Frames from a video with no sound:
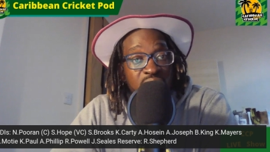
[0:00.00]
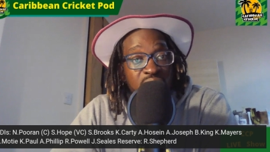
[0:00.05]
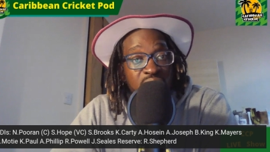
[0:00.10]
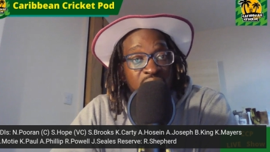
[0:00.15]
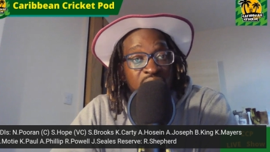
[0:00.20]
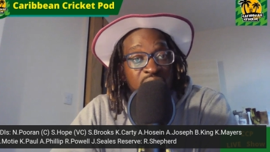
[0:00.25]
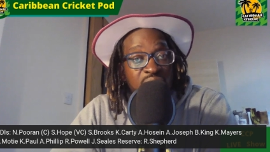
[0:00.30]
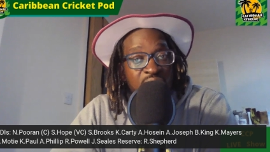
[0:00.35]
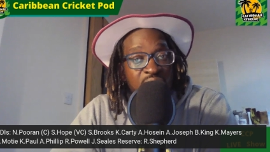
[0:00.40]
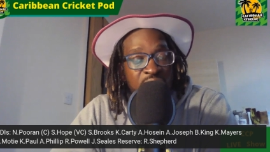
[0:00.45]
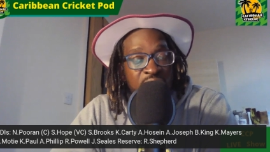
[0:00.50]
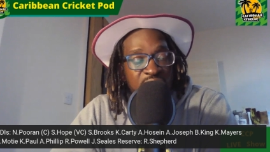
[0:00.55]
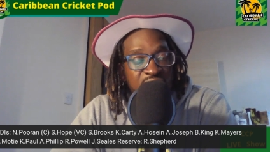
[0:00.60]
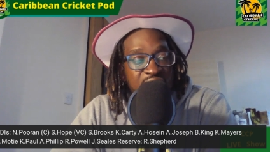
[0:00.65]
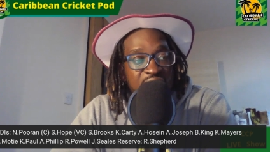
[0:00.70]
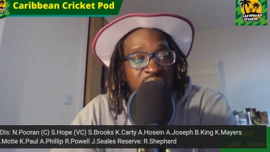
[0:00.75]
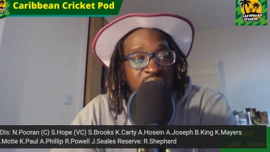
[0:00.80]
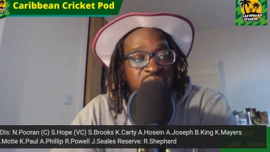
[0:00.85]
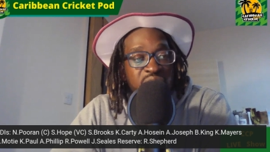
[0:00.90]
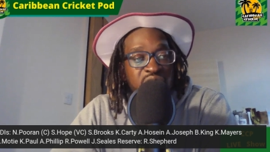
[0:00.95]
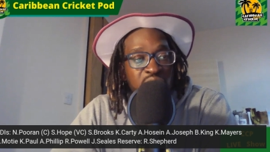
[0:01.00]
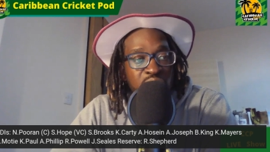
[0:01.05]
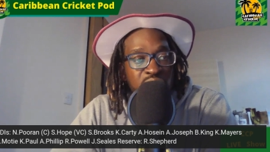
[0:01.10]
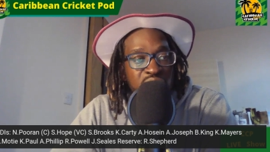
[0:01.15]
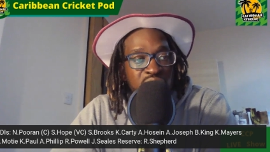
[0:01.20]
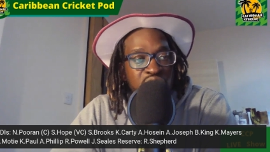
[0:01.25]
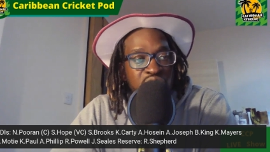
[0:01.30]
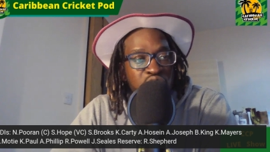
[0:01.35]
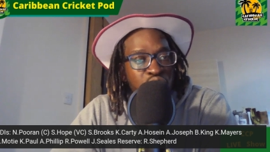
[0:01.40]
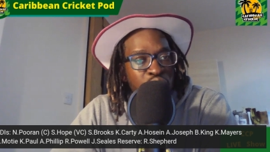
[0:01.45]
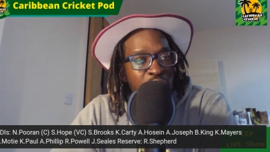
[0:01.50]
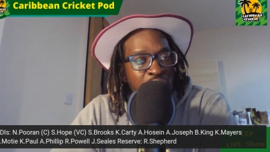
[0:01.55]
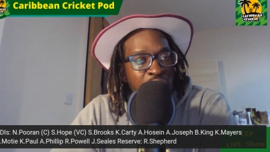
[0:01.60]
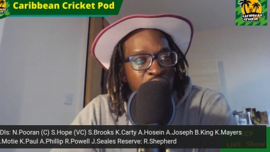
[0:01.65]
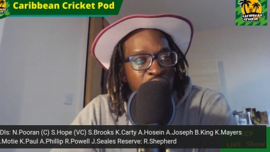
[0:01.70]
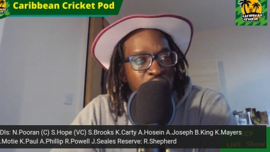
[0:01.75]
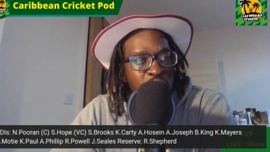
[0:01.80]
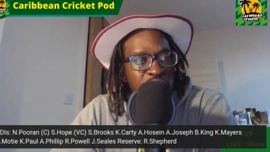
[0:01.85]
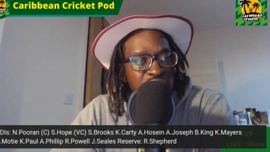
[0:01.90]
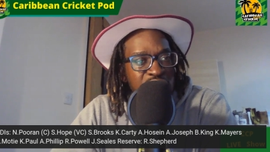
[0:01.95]
he I think he was alluding to
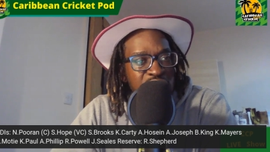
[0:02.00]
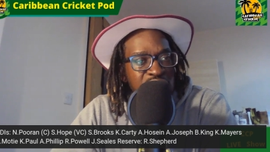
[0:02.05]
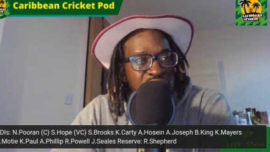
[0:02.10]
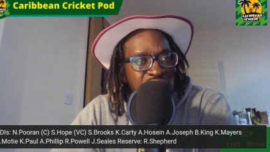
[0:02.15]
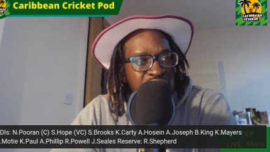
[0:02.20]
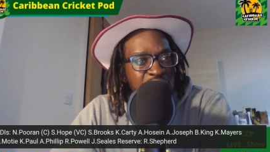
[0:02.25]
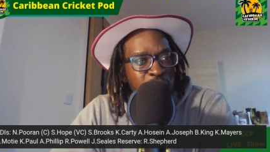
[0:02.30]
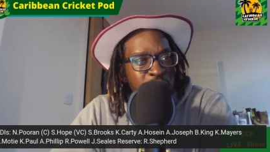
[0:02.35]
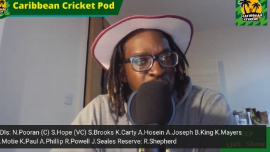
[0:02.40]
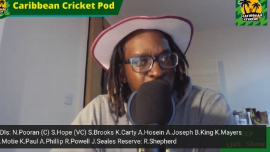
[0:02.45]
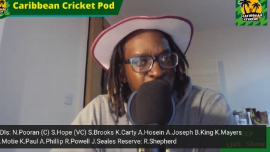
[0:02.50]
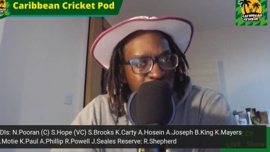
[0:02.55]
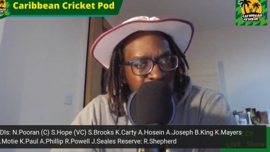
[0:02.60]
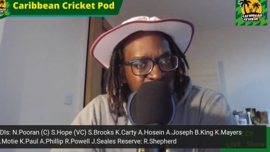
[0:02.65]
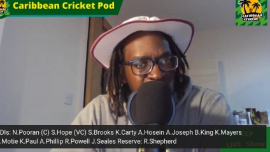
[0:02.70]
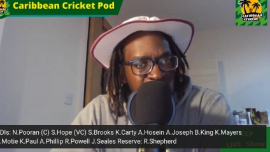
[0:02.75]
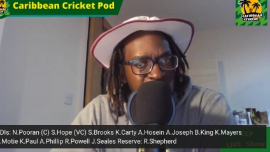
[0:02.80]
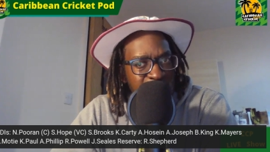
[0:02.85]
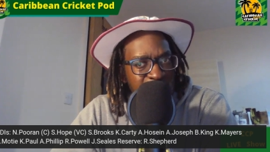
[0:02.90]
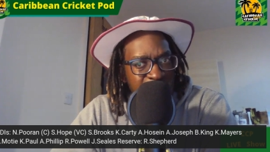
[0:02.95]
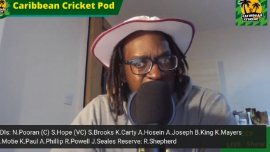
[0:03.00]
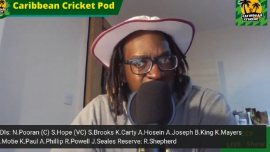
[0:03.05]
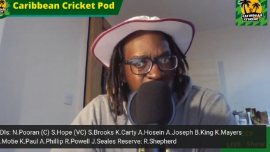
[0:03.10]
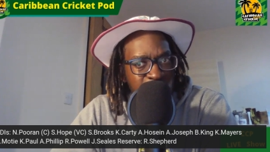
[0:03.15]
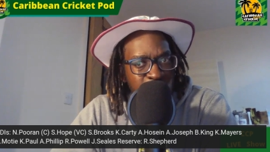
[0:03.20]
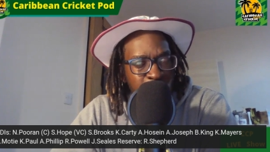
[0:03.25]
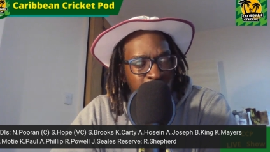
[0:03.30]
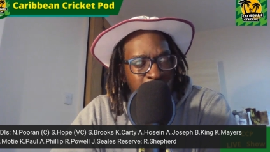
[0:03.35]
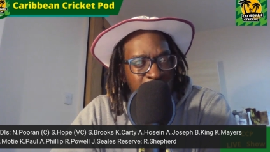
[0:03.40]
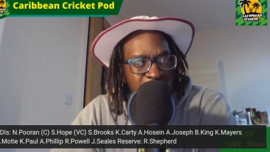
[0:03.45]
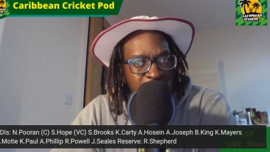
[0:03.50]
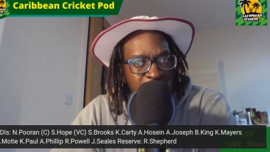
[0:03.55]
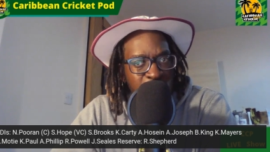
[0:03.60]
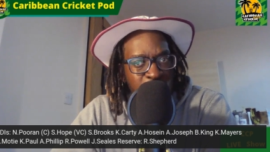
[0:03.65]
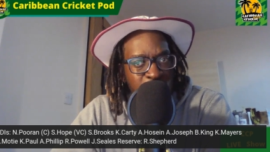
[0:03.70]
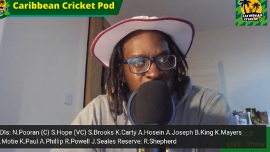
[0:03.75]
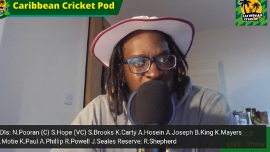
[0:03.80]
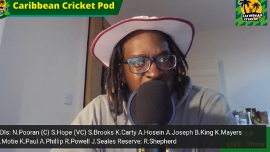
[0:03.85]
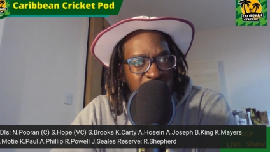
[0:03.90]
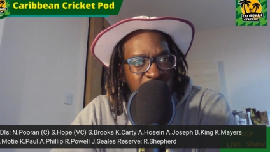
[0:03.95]
rather wanting to see Brooks at the top of the
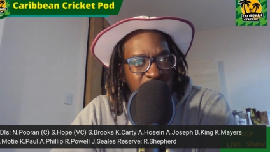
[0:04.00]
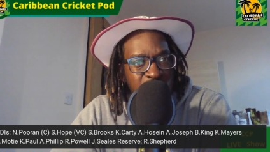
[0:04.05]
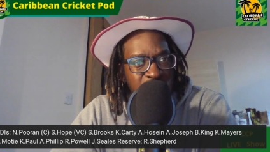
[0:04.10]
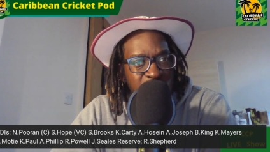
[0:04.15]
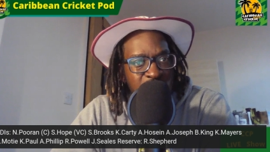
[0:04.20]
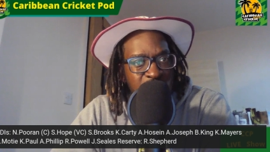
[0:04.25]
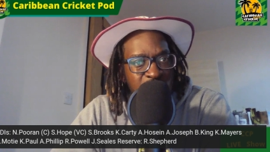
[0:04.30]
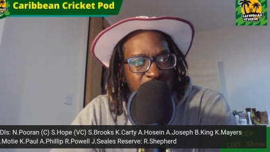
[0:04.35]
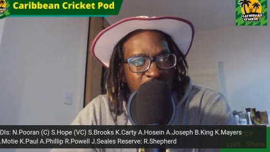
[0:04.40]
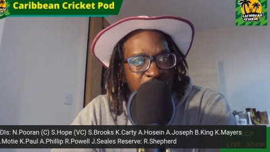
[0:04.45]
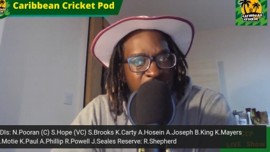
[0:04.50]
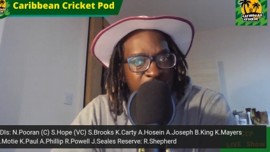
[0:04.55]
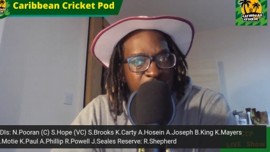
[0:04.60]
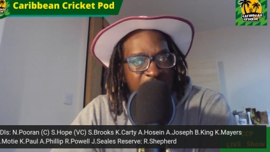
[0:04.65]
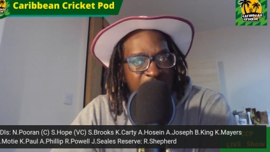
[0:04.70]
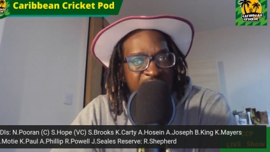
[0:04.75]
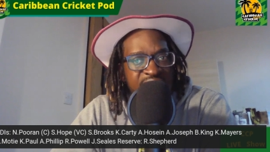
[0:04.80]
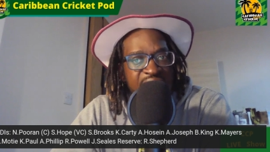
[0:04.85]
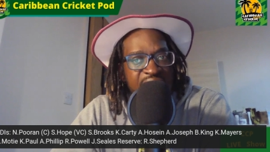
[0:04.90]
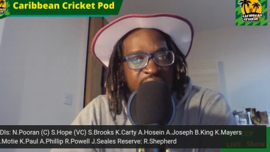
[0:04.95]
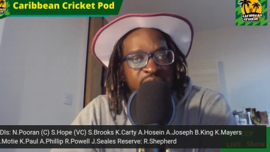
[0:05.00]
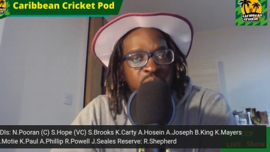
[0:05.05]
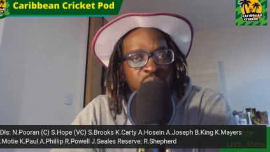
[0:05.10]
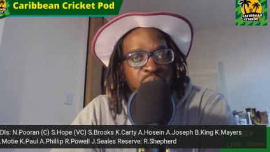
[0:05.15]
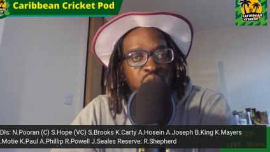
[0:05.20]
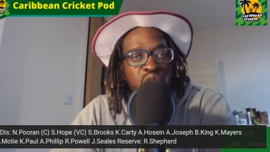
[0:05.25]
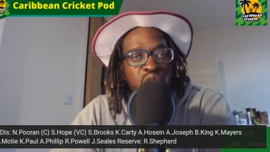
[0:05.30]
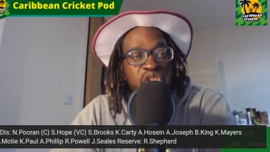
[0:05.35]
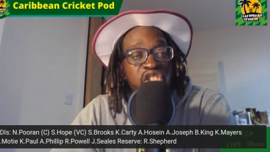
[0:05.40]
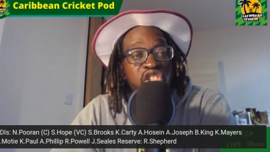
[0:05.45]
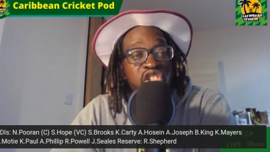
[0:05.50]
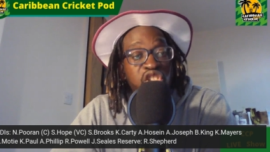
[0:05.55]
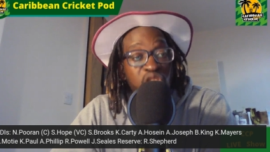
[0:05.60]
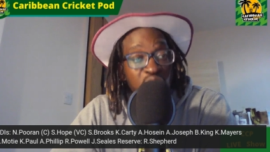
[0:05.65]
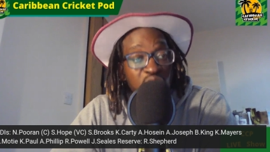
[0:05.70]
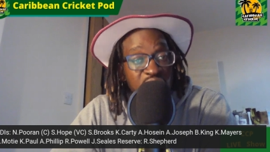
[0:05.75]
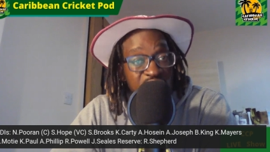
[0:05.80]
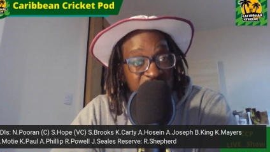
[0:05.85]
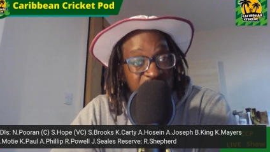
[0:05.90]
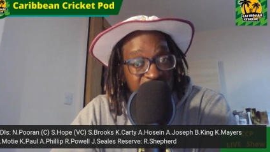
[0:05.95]
order um, and have a more
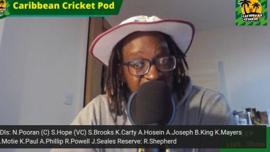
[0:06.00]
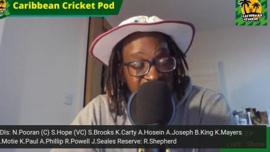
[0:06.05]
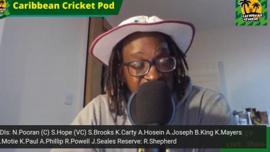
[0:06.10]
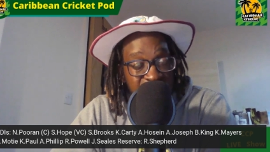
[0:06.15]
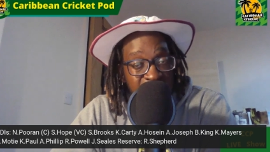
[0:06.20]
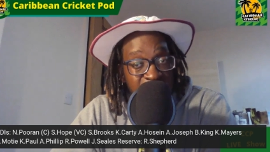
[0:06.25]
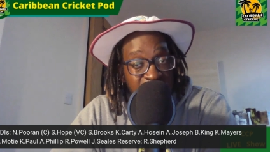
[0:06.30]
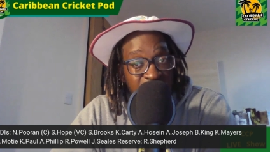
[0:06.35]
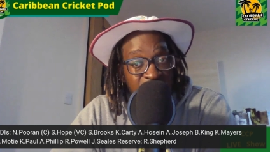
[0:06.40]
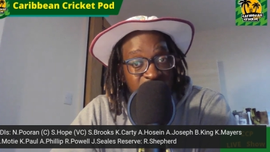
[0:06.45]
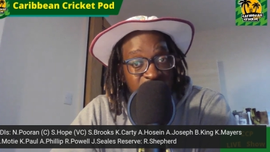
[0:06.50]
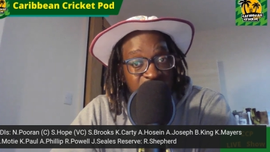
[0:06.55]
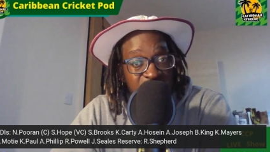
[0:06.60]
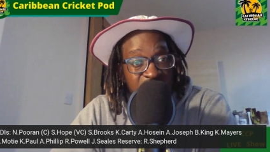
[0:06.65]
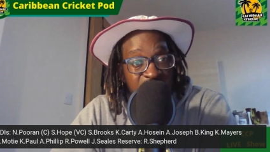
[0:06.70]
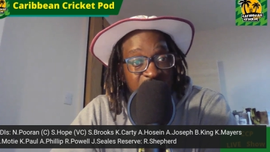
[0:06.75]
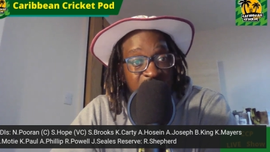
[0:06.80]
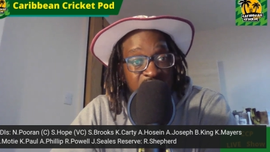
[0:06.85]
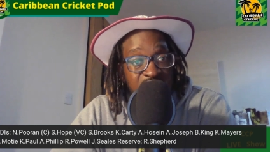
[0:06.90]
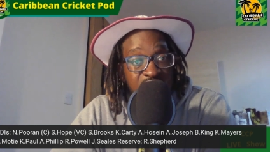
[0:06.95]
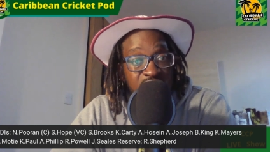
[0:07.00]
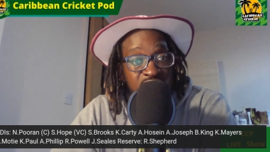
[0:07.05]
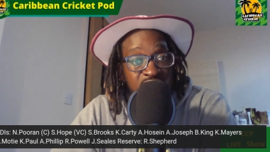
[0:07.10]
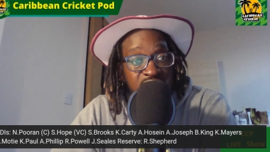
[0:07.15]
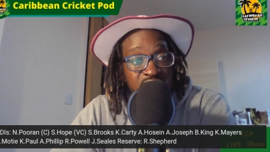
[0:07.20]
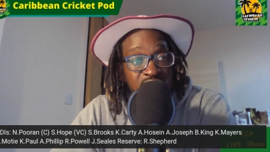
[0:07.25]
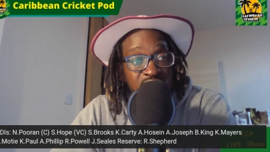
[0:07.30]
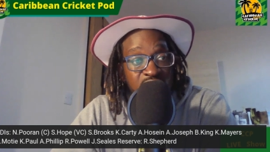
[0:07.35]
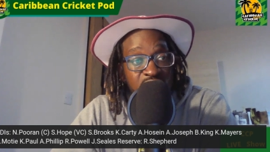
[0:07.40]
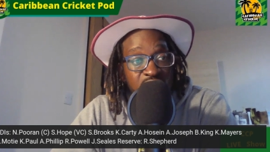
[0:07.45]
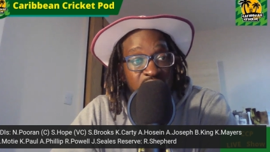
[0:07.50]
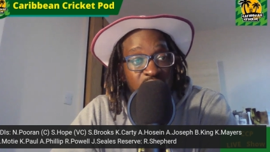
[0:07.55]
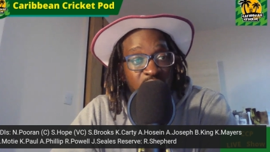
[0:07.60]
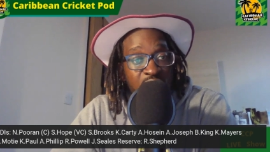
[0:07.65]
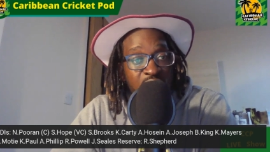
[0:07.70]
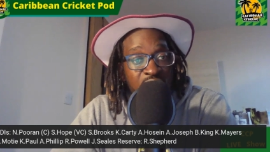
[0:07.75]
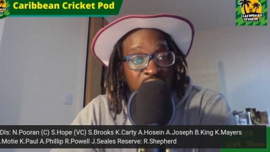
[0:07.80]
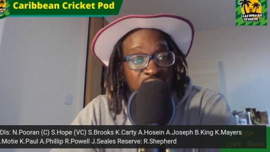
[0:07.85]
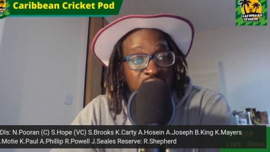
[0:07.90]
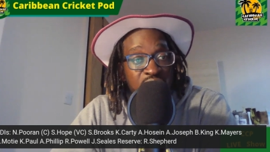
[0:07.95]
solid start to the innings
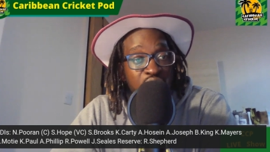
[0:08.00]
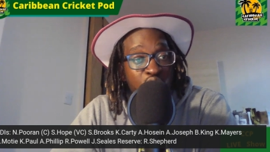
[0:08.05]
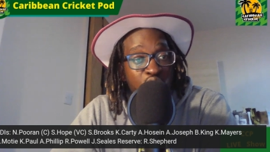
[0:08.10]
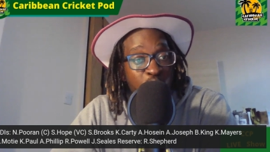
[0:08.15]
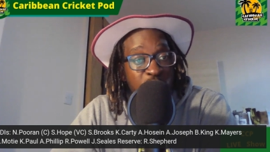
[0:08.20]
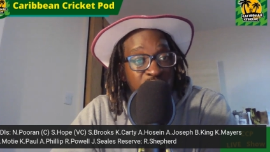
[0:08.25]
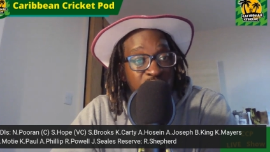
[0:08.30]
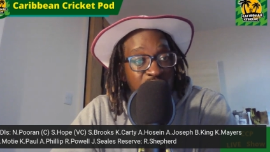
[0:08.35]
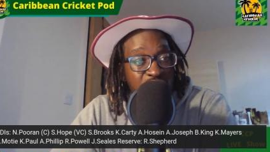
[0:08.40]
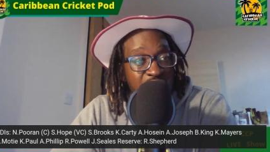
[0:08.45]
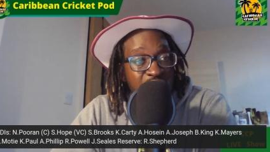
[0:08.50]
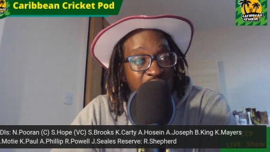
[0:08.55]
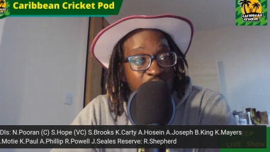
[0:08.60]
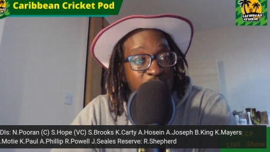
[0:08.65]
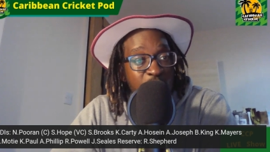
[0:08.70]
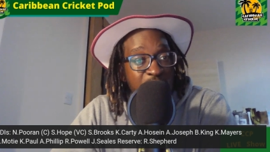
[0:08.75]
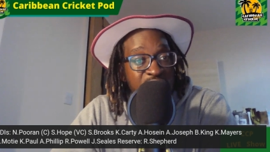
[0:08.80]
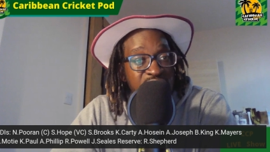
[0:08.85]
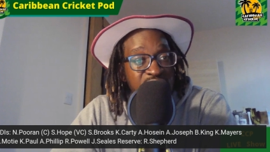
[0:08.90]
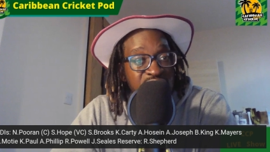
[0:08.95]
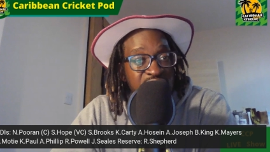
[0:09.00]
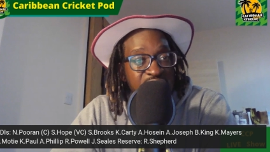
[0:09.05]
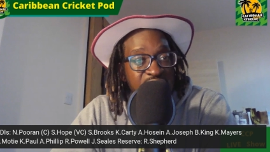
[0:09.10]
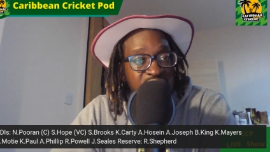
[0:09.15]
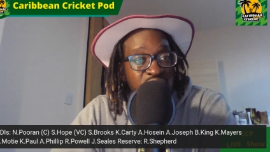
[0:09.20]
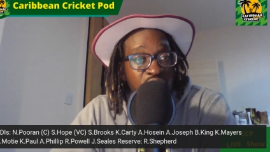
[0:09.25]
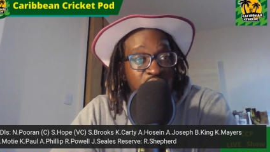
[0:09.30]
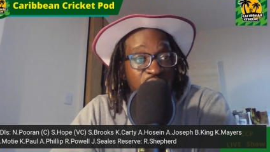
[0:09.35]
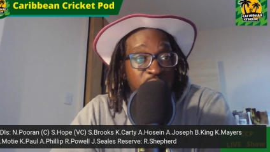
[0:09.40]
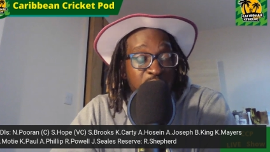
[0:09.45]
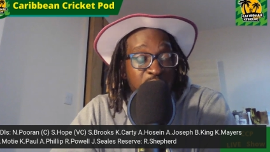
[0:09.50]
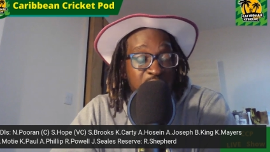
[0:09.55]
rather than hoping that Kyle Mayers gets off.